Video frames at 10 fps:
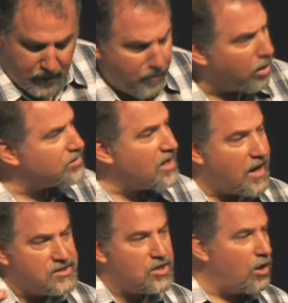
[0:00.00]
Mark
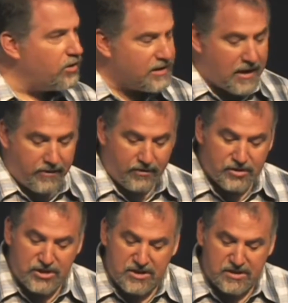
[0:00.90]
ties it all together,
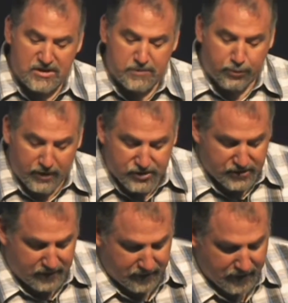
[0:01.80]
and Jesus is
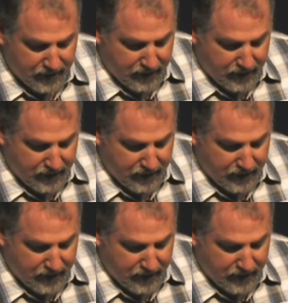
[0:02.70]
preaching.